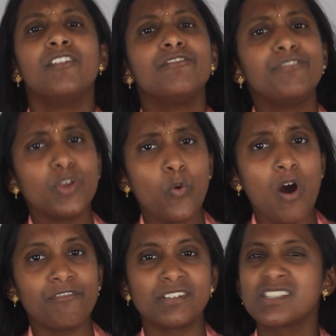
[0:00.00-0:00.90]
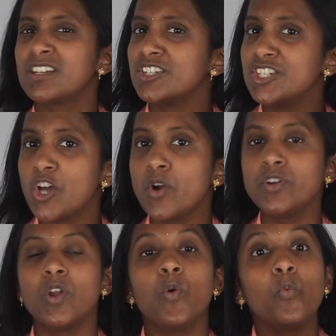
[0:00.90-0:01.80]
Few of us
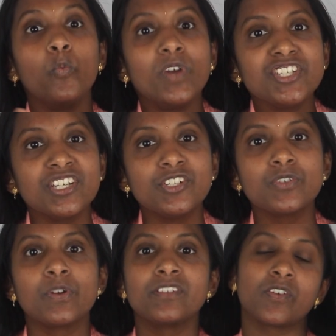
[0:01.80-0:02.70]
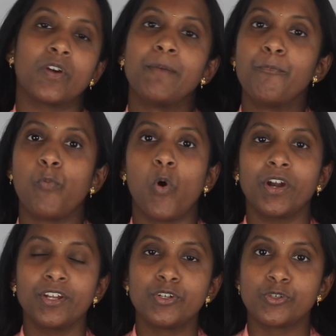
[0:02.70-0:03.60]
don't know which insurance are
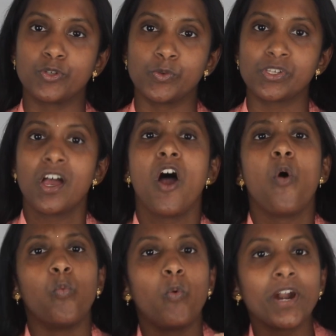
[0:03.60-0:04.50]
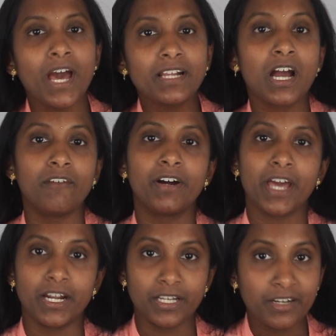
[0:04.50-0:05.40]
important to choose, what are
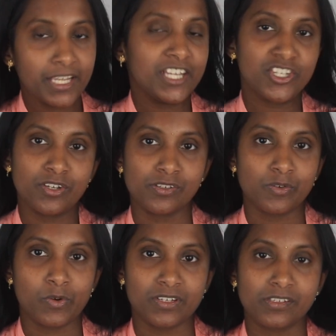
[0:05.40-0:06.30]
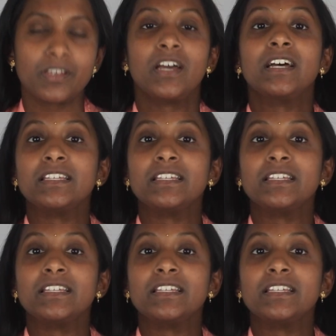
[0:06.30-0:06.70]
covered under each insurance.